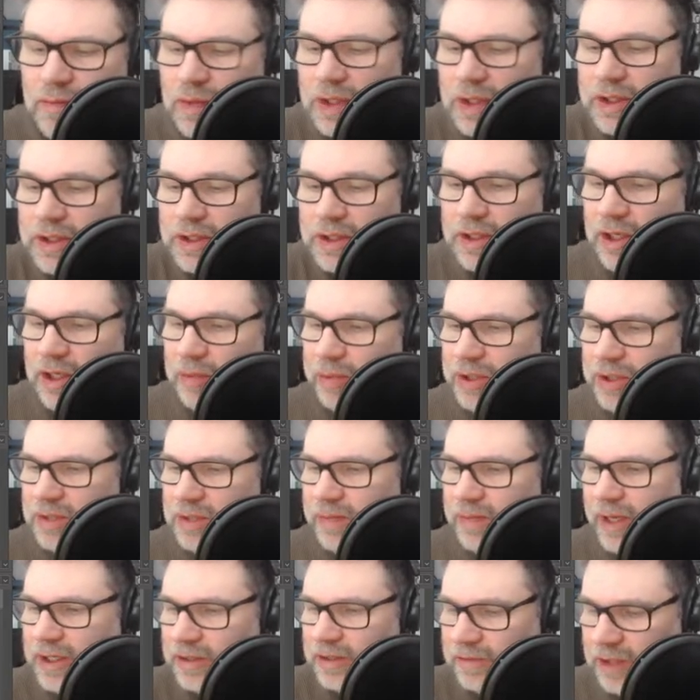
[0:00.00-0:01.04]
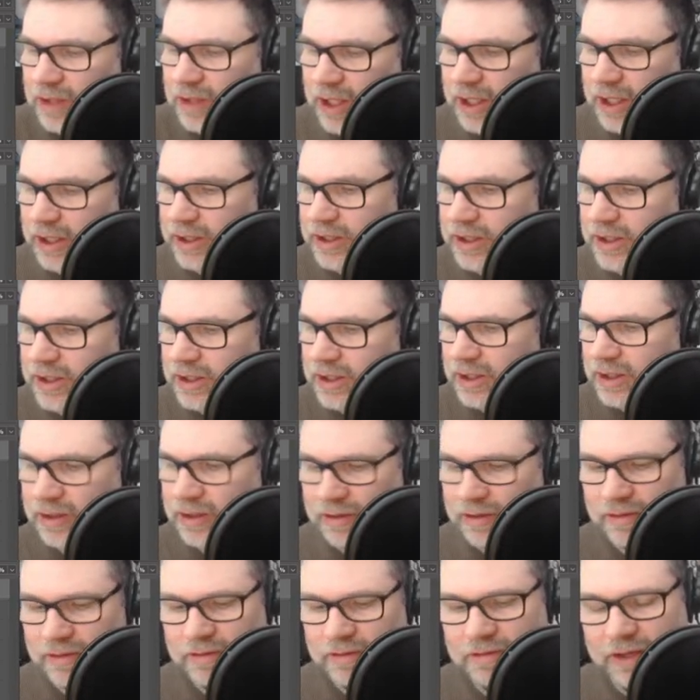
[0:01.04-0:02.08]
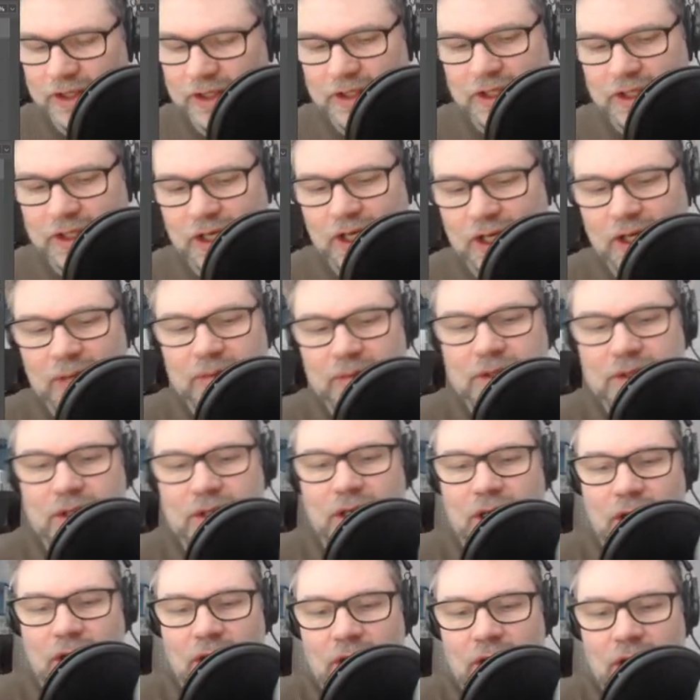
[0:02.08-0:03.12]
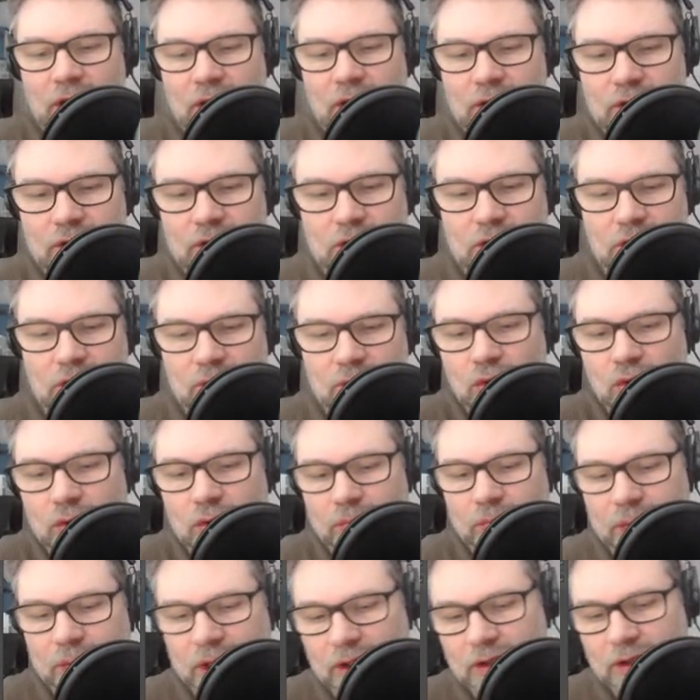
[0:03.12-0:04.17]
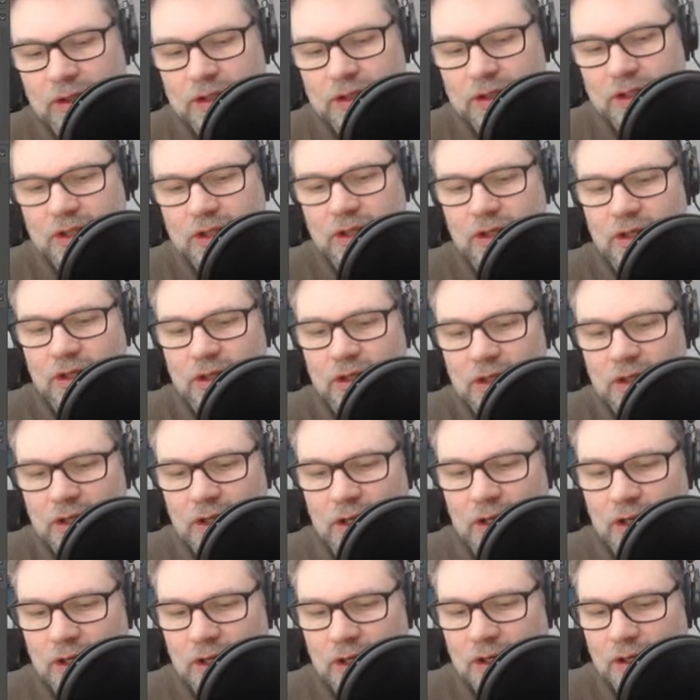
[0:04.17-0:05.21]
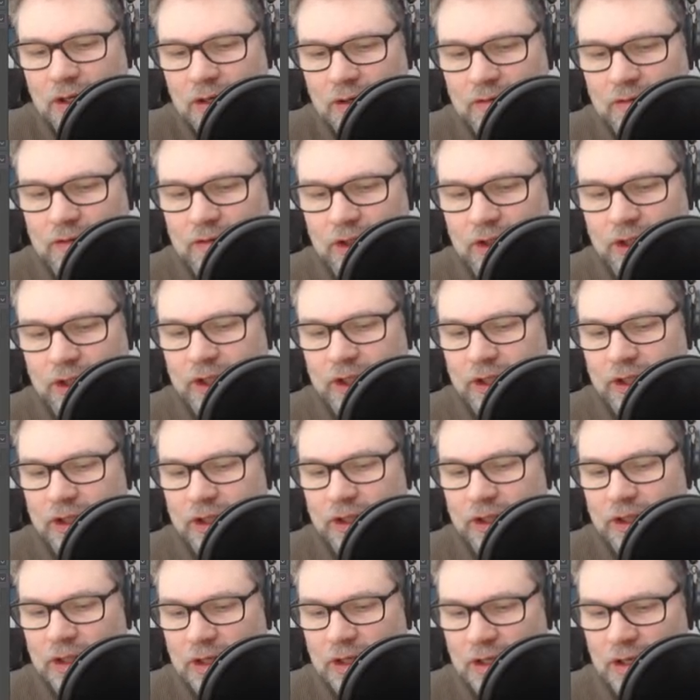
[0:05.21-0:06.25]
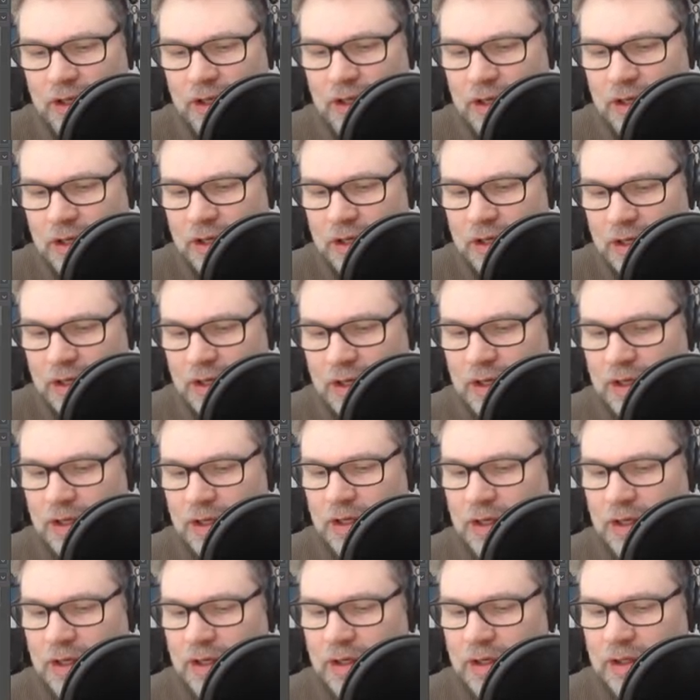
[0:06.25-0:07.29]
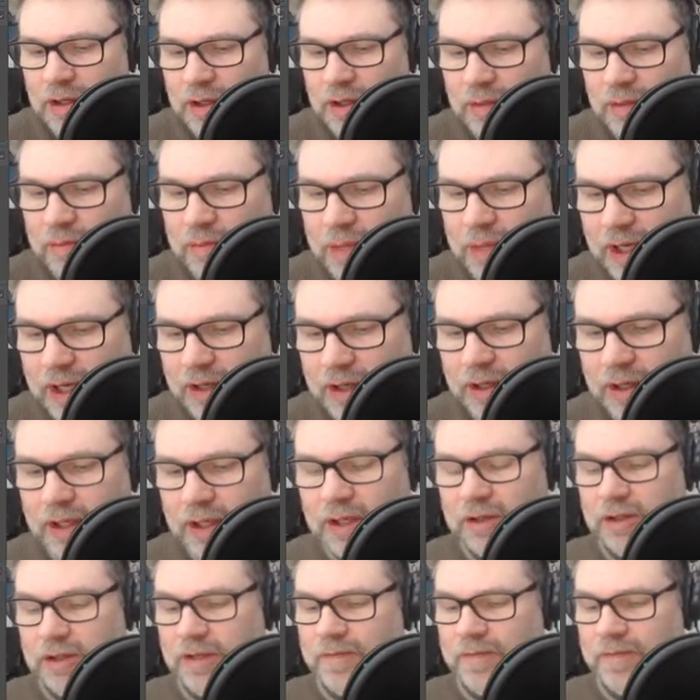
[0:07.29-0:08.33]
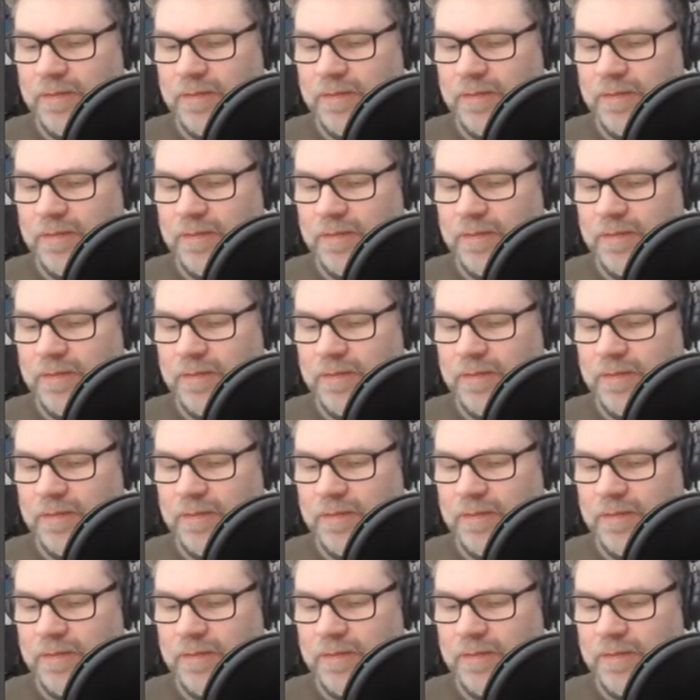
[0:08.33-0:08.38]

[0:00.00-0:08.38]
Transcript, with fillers: Those are our perspective lines. Fun times. Do some more pillars over here in the background.